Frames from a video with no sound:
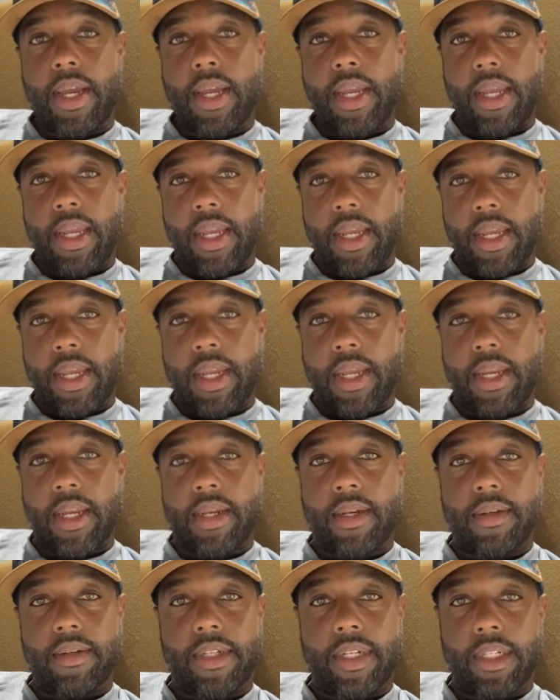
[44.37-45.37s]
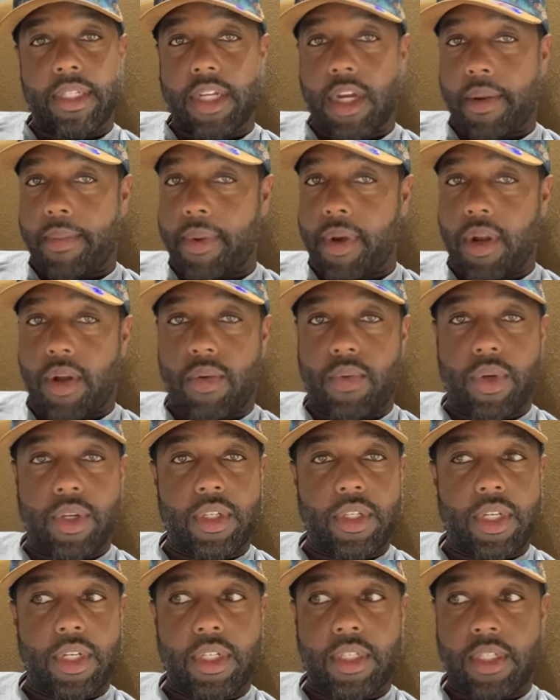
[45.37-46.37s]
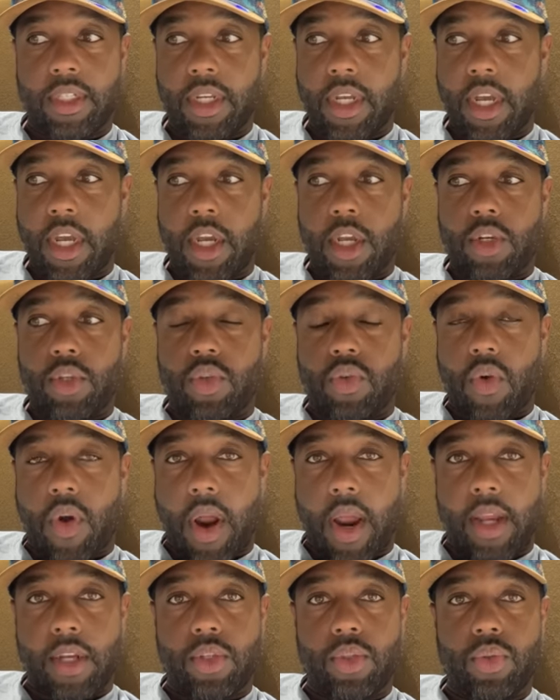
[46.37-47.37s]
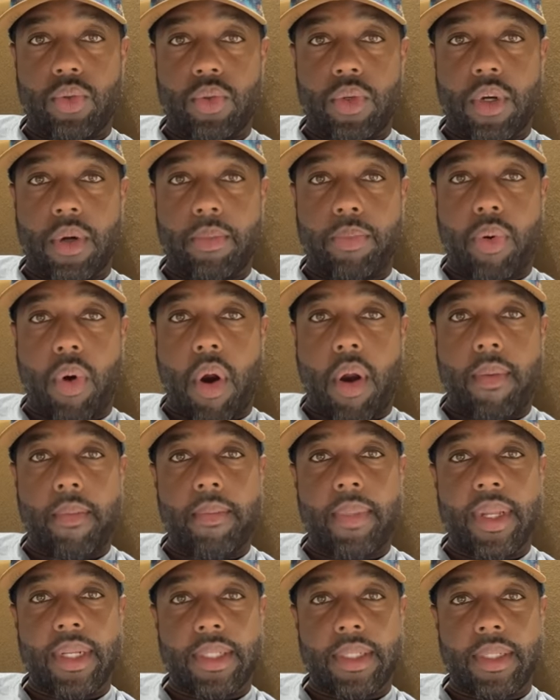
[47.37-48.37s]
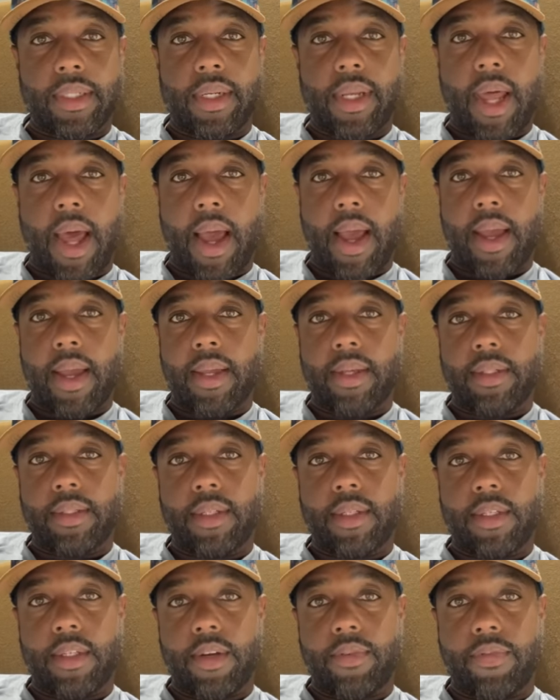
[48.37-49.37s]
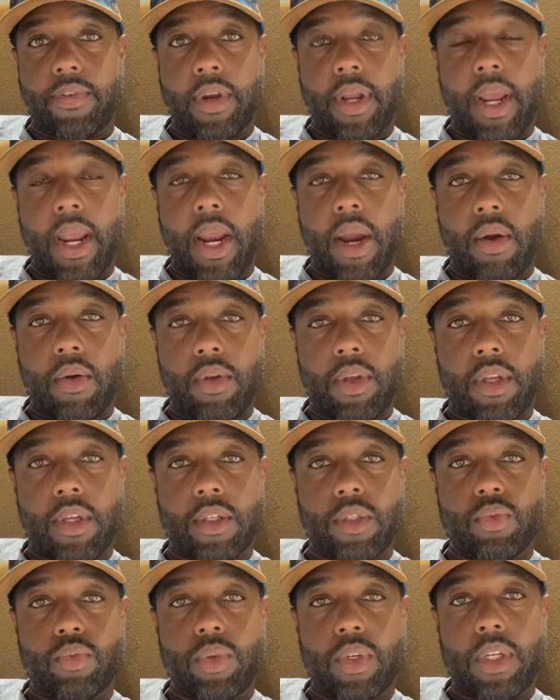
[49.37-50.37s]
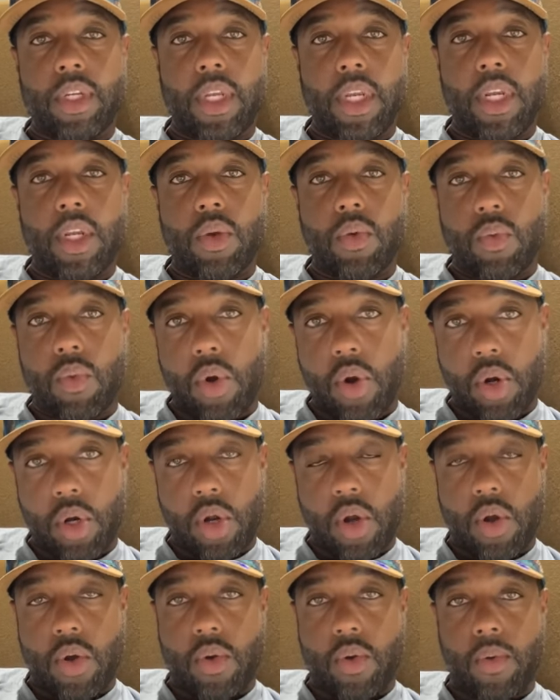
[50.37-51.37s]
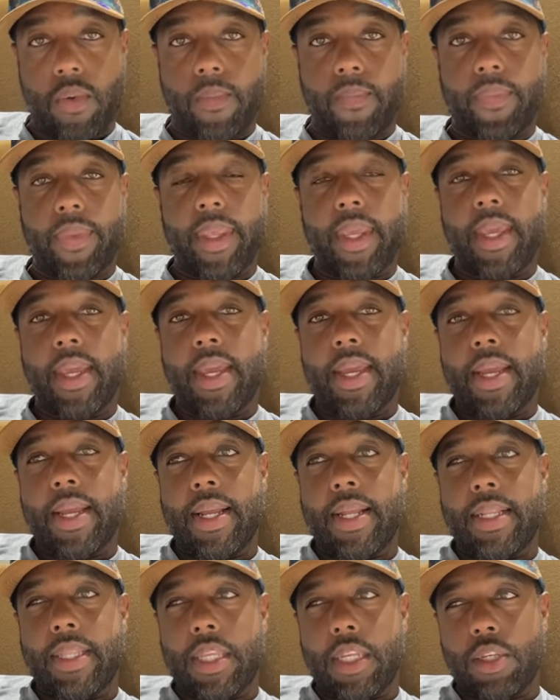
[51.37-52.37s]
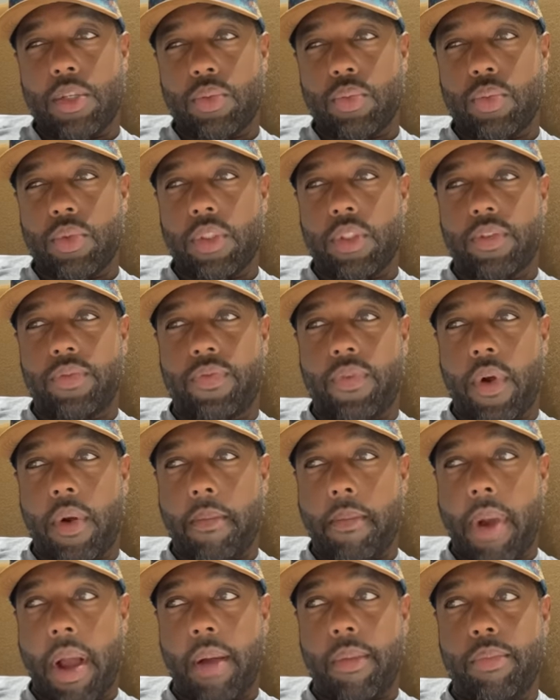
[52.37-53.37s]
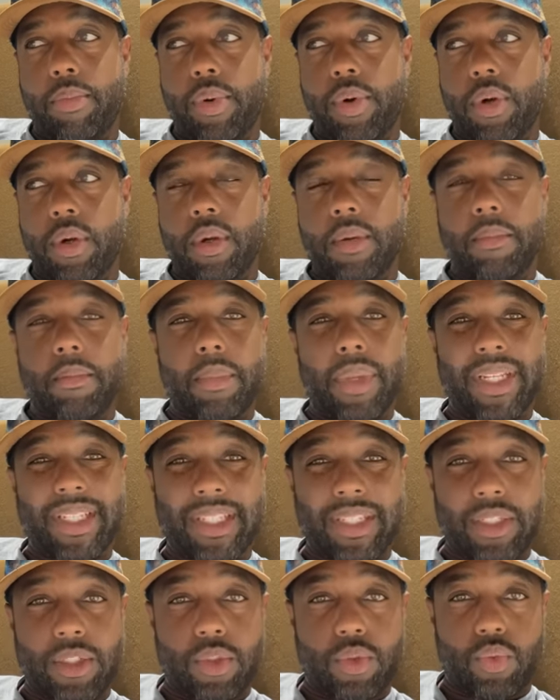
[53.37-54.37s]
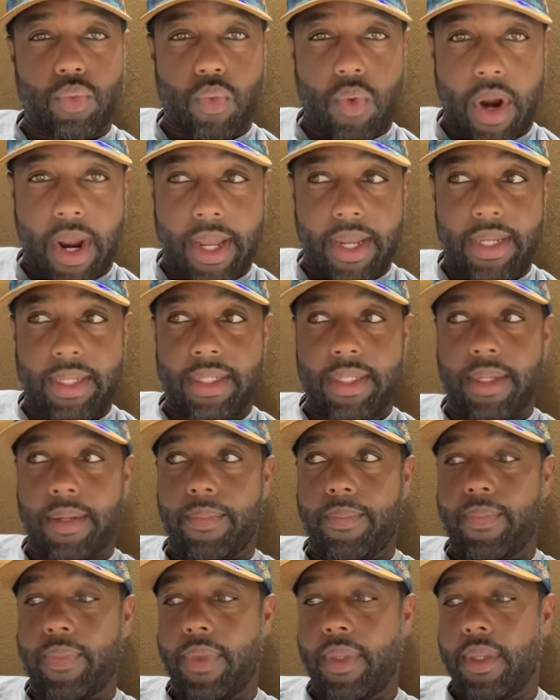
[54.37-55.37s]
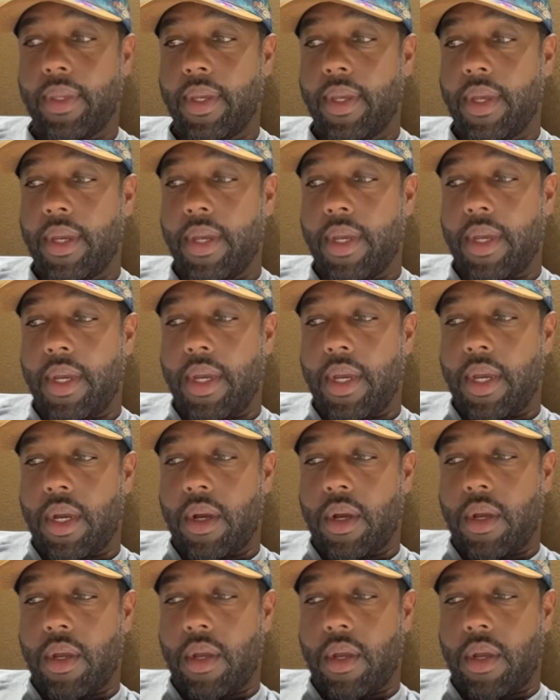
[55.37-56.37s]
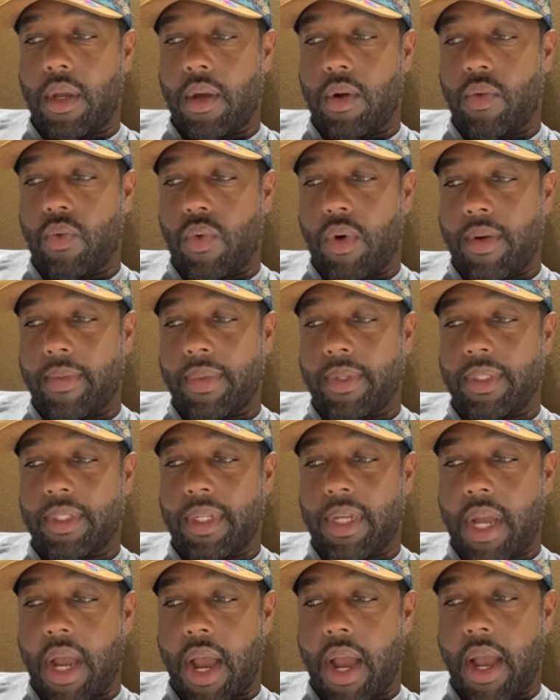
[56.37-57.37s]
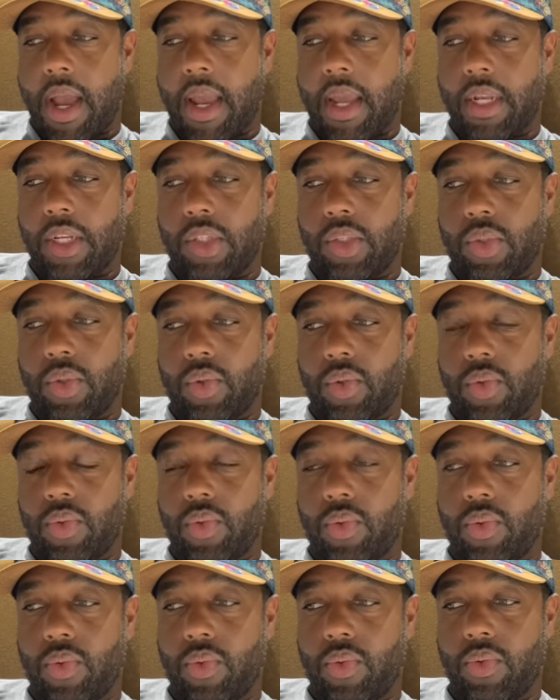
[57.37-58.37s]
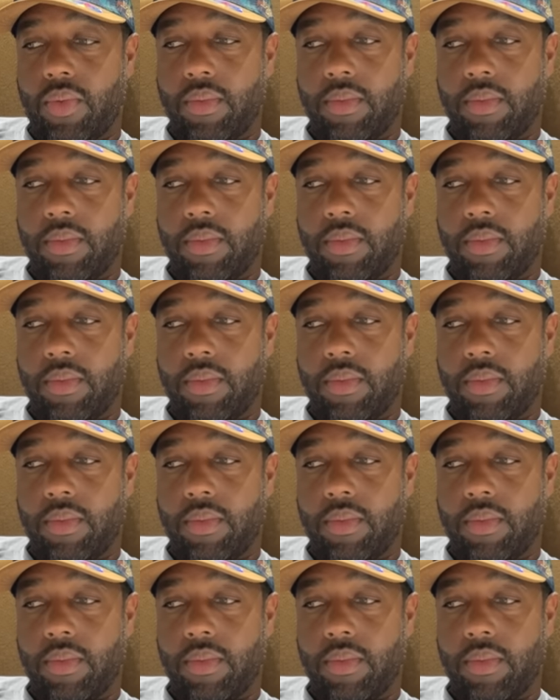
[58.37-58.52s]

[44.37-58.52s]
in just coming up with just trying to compartmentalize the different areas we need to work on. This was from my book, Mrs. Wright, A Woman's Guide to